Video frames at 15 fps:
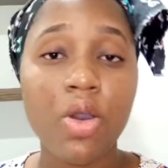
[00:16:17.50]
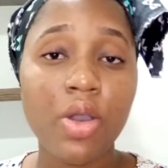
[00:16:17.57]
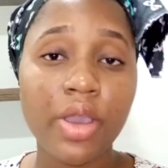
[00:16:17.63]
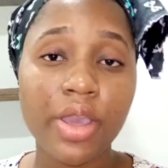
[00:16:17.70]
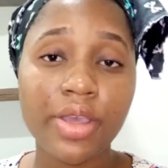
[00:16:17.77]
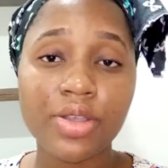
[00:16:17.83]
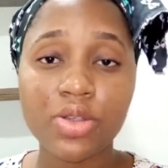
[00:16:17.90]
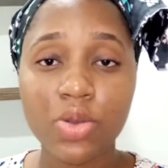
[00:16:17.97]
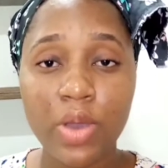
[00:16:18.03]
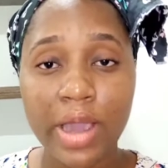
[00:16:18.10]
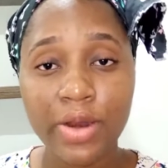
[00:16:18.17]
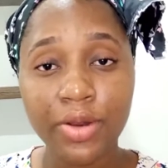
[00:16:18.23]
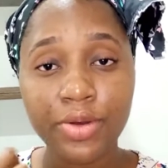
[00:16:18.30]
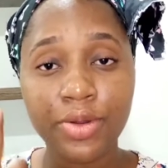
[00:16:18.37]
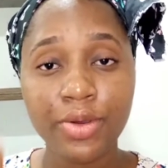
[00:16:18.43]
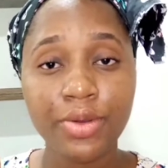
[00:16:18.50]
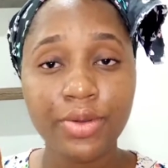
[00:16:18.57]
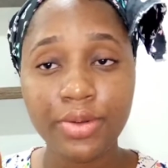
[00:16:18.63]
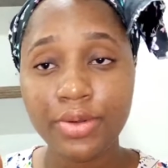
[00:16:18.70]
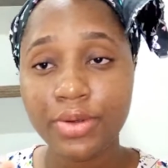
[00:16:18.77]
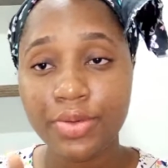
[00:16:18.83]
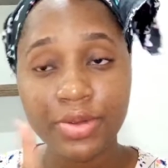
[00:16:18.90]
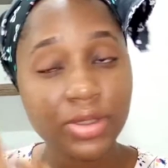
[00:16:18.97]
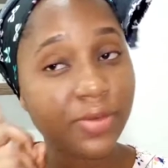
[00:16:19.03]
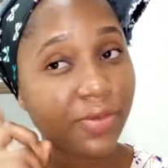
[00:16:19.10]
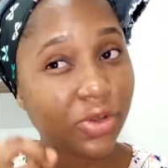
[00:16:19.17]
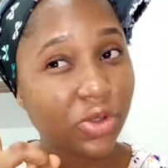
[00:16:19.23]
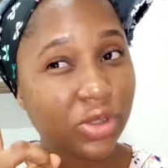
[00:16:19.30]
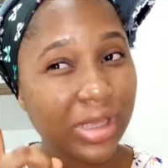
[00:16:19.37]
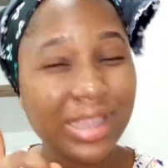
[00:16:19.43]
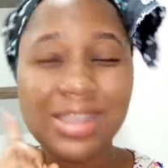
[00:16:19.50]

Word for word: Okay, so I don't know the reason for doing it.